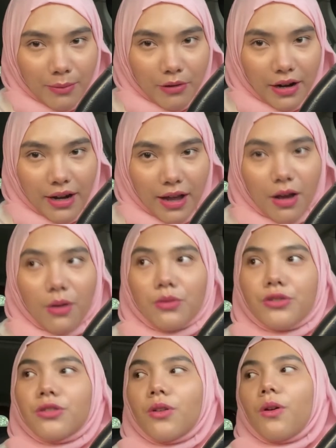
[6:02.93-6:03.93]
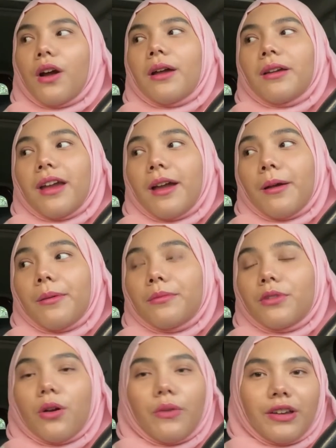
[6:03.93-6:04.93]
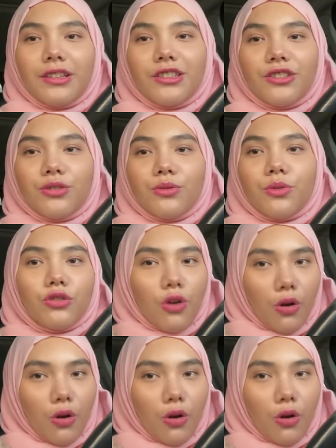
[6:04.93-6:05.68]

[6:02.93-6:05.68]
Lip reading: right now, so I am going to go